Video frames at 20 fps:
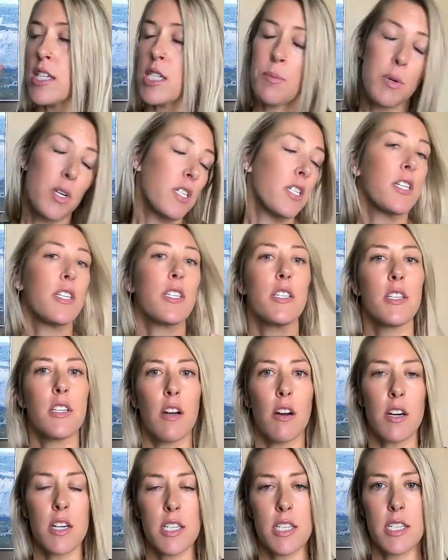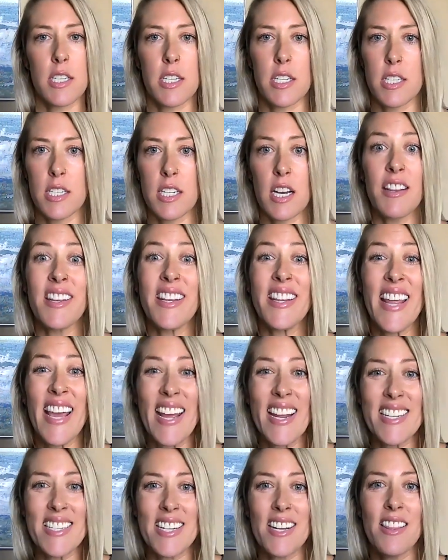this person's a narcissist and
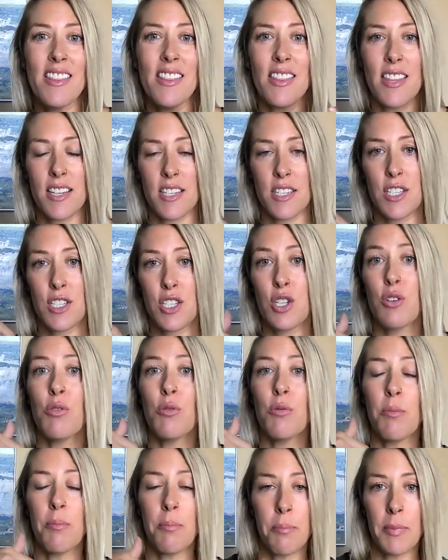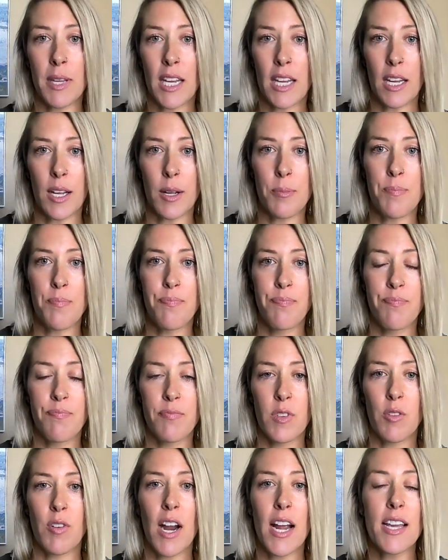they did this to me,
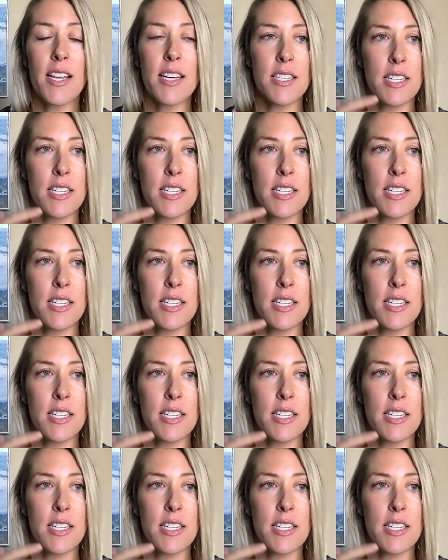right?